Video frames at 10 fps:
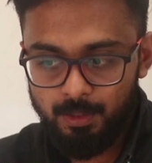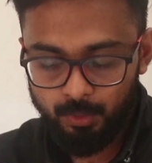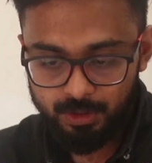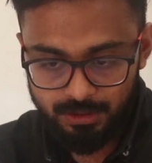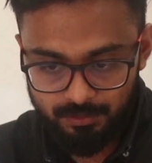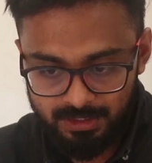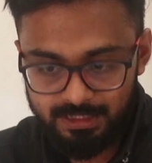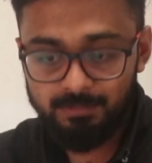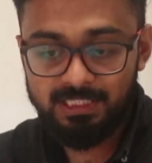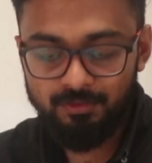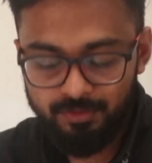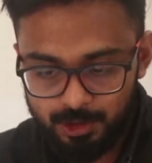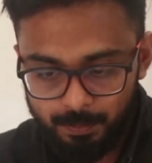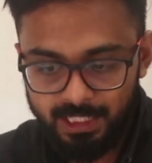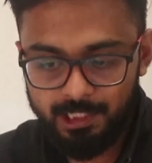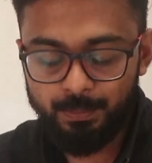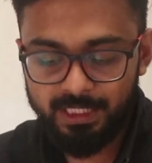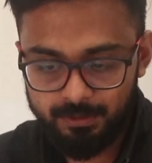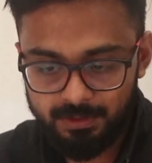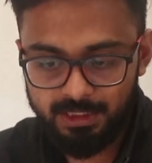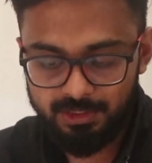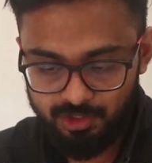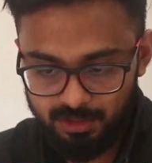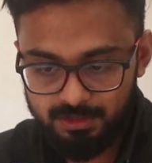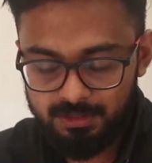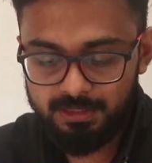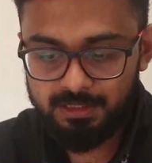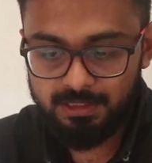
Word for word: posters were themselves inspired by these struggles.